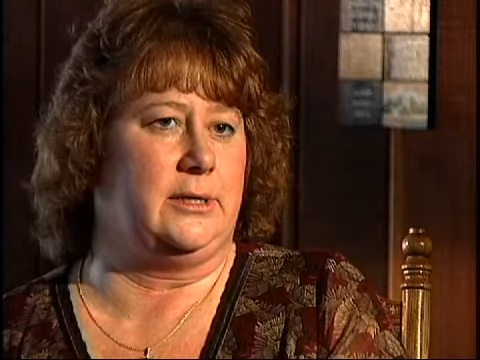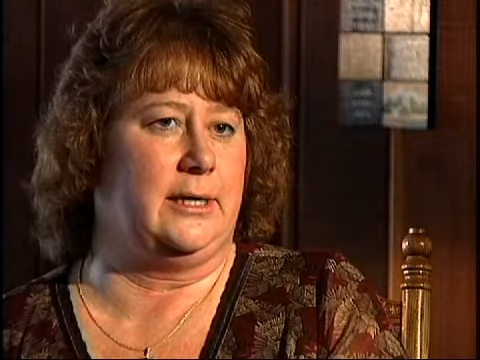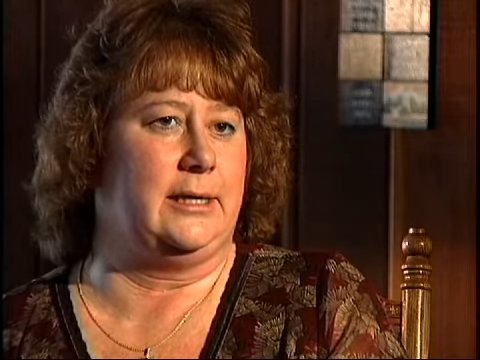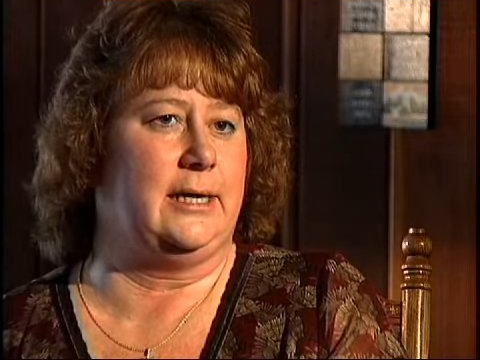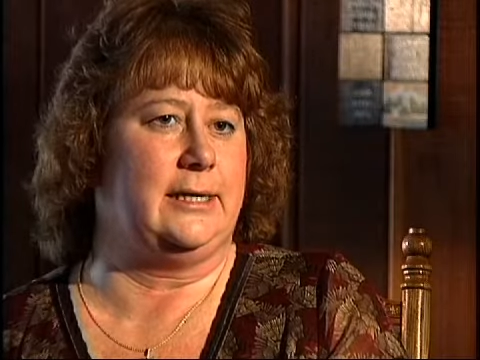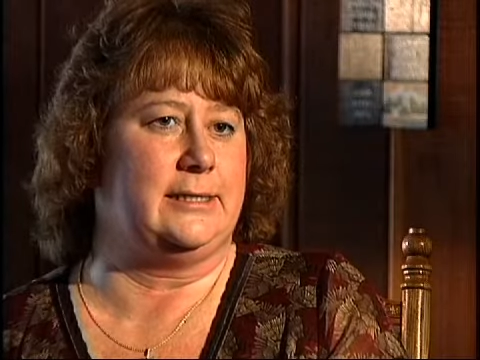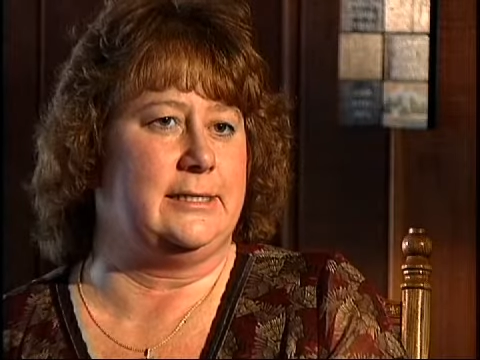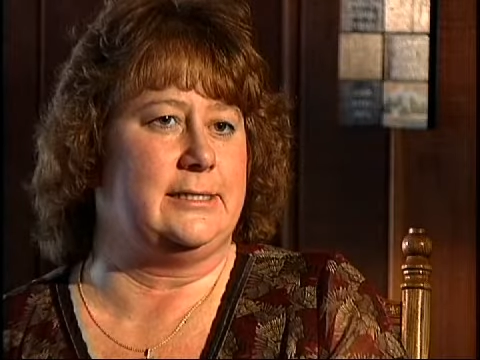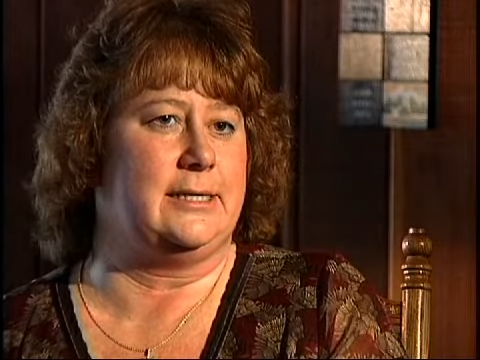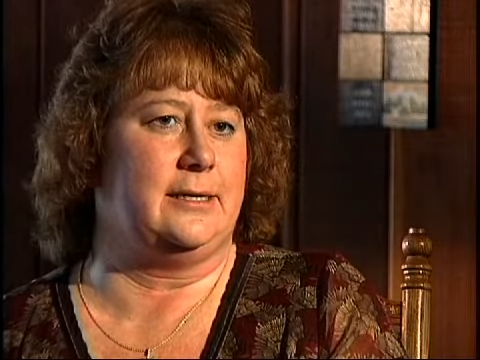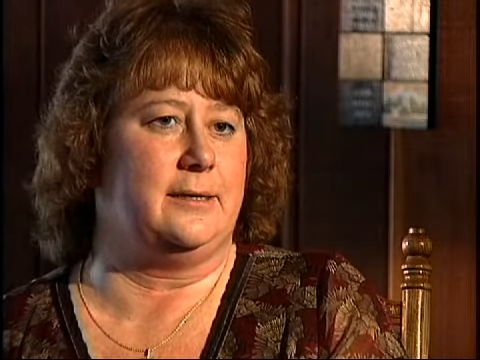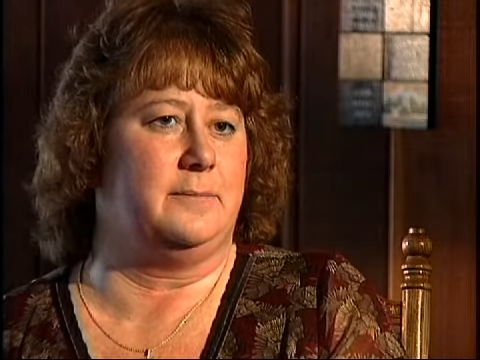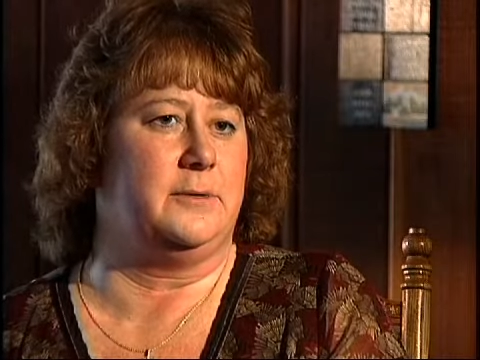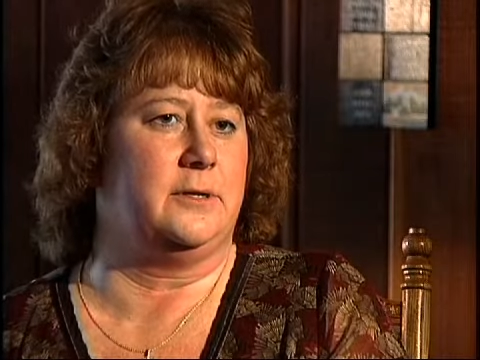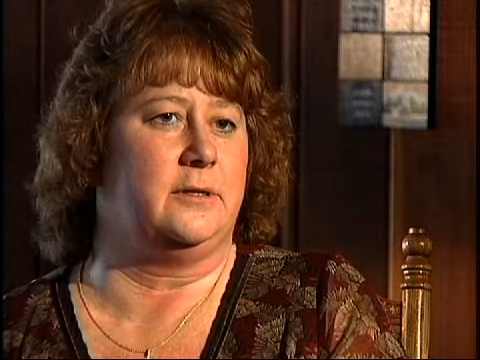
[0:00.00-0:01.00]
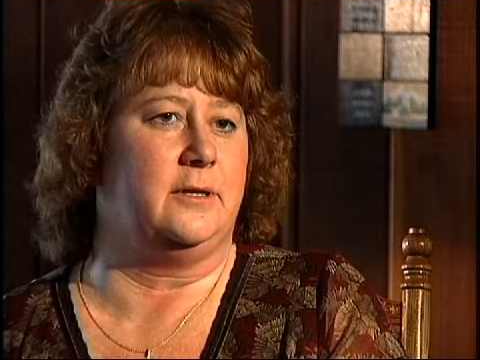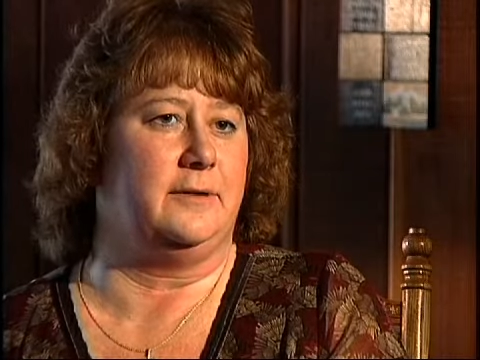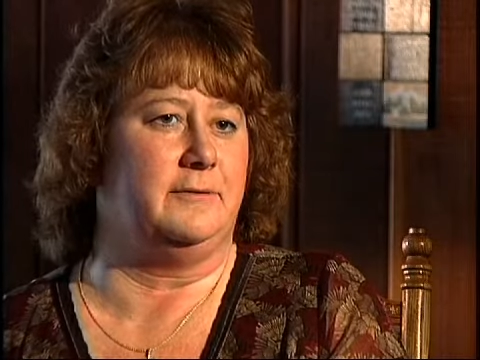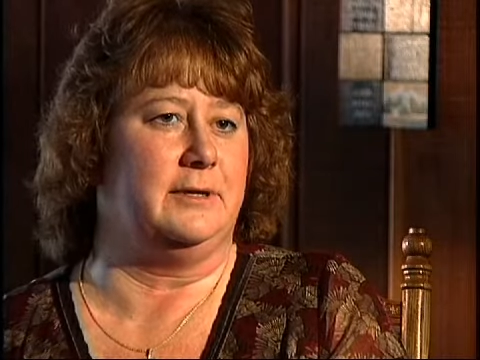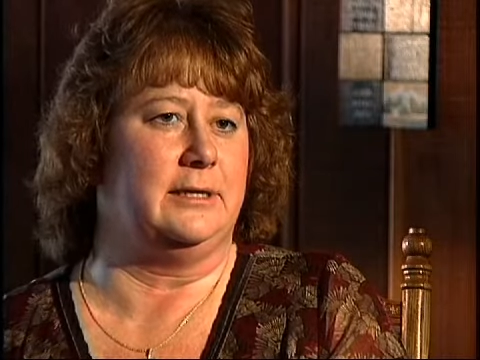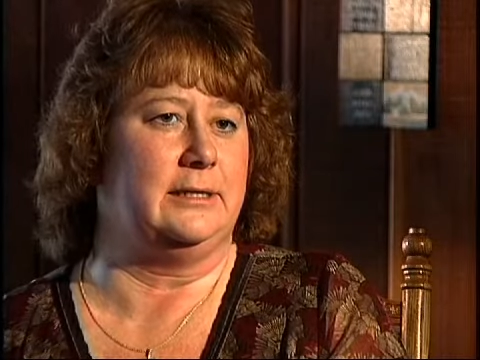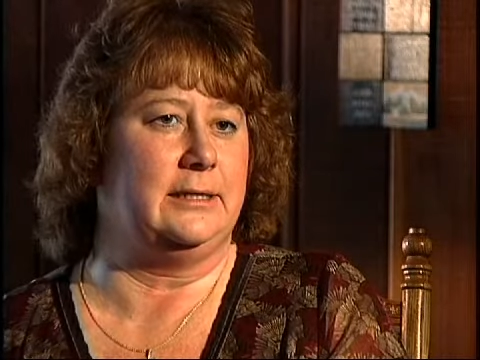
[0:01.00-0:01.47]
and I'd like to send him to
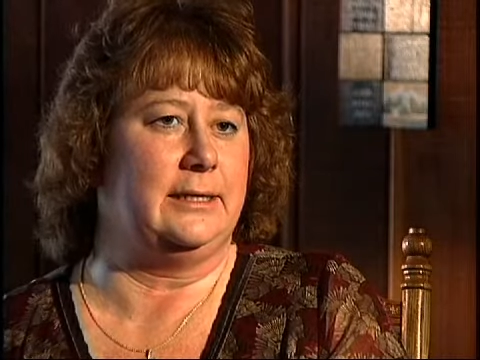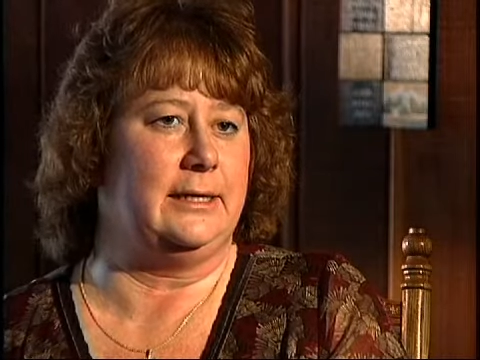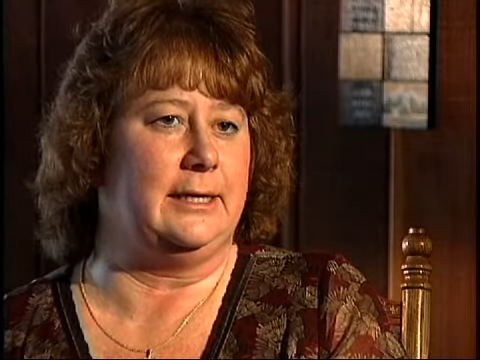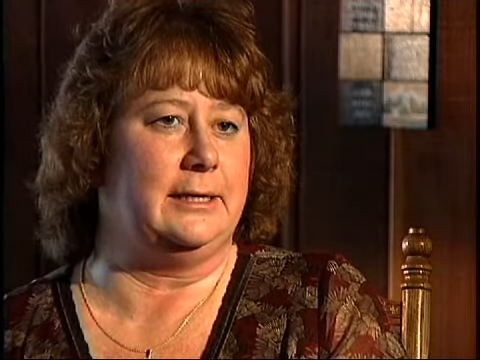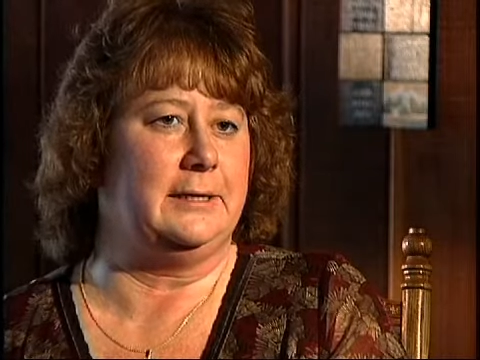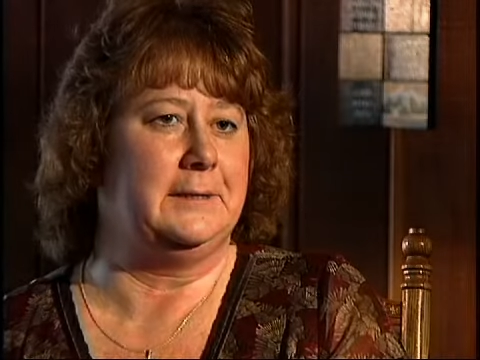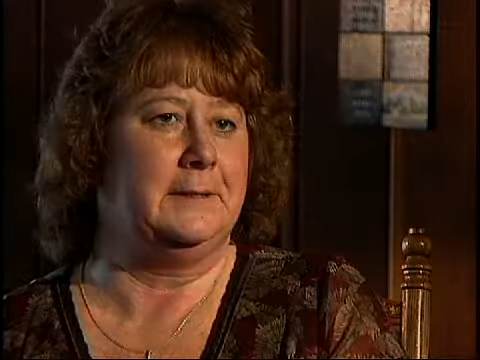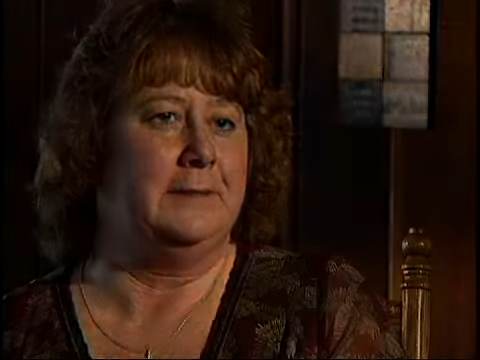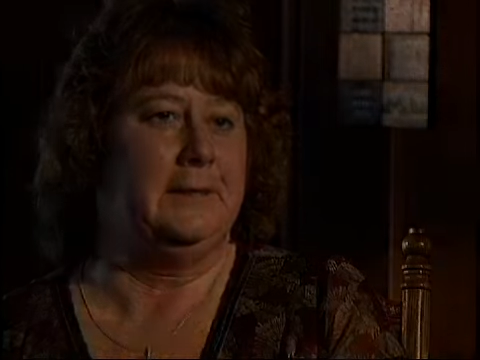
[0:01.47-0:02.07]
Cleveland Clinic.